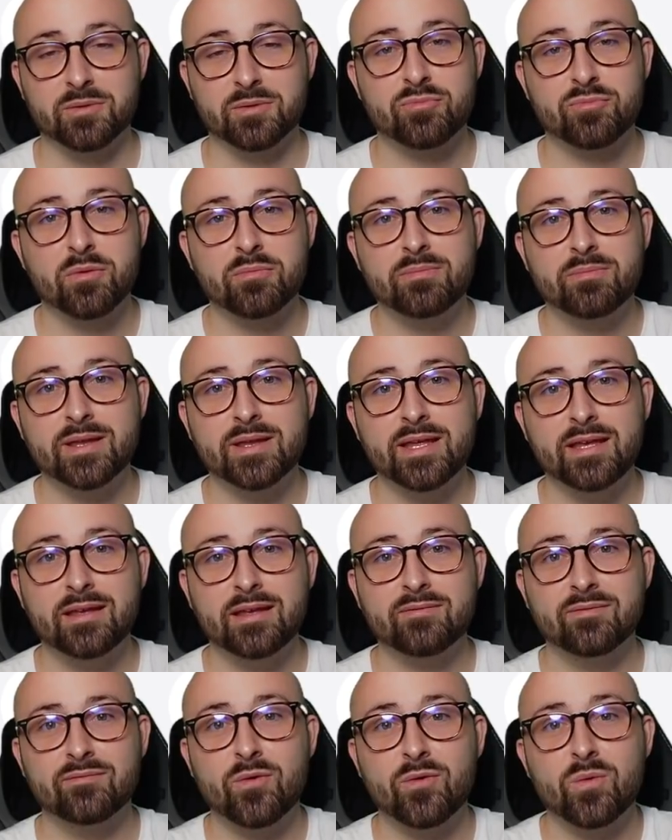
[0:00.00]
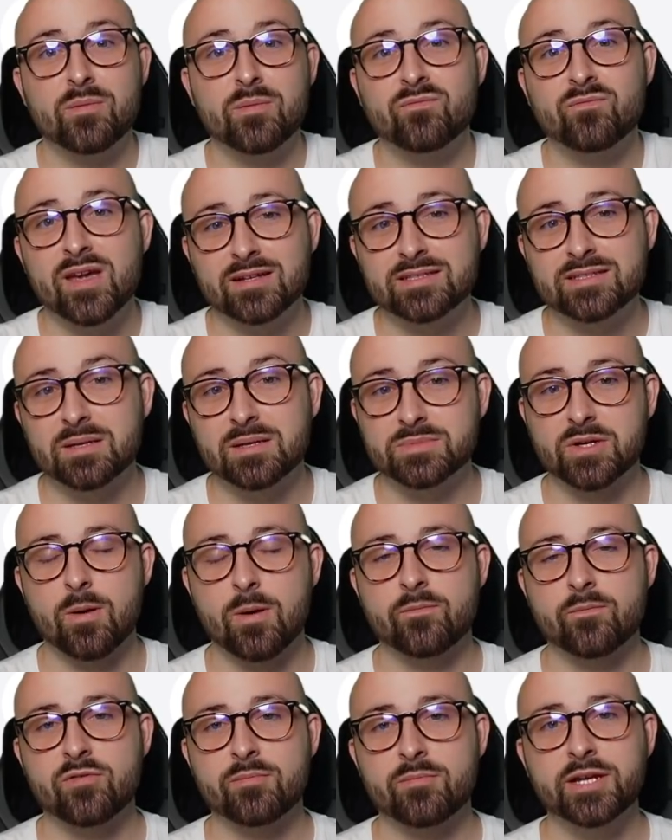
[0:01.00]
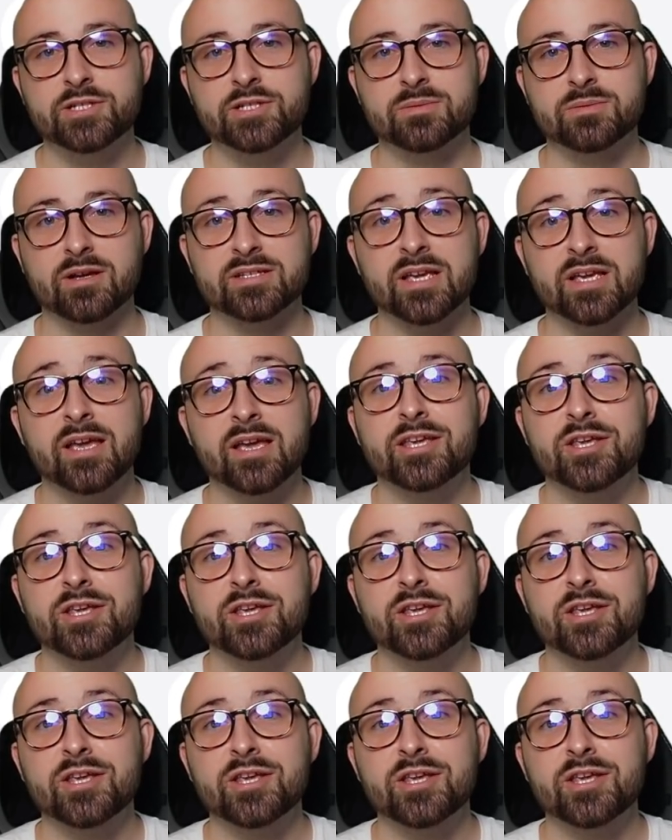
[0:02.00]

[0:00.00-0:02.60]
You're probably falling victim to confirmation bias.